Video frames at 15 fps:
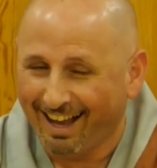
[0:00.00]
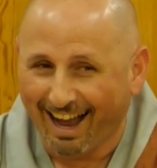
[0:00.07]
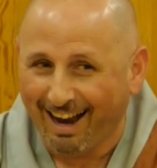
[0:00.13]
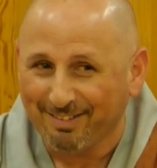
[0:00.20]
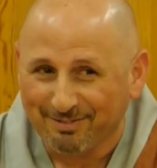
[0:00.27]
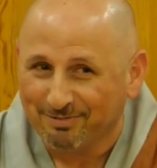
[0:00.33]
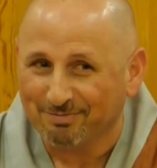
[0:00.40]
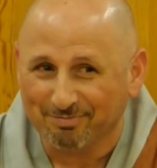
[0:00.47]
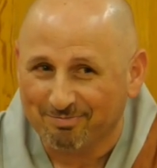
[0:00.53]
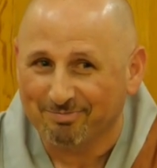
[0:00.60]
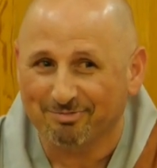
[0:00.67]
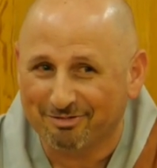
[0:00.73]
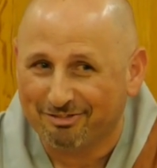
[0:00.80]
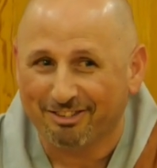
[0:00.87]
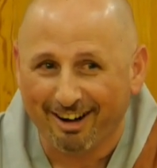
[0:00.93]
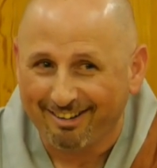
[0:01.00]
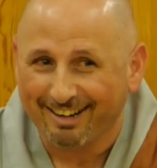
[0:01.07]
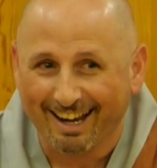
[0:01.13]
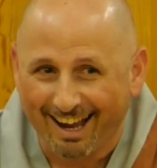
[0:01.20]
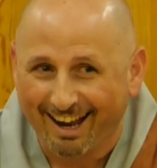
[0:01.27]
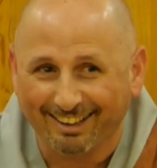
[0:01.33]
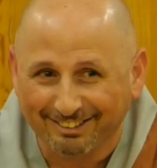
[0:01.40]
I'm
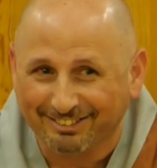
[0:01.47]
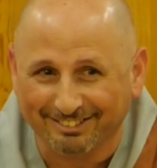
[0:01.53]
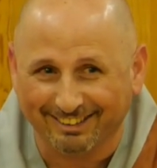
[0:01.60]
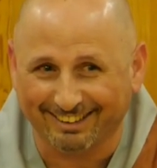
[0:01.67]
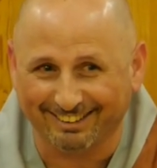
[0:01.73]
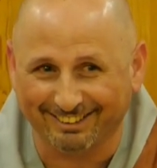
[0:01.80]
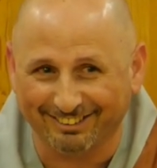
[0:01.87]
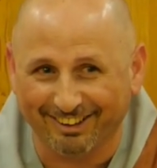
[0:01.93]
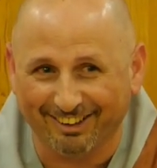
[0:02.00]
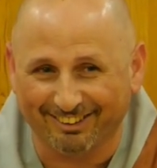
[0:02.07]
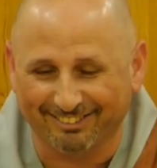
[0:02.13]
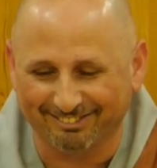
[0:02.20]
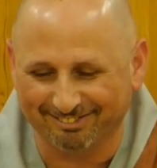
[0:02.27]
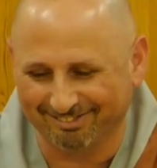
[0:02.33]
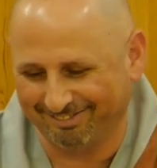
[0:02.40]
very hungry, you know.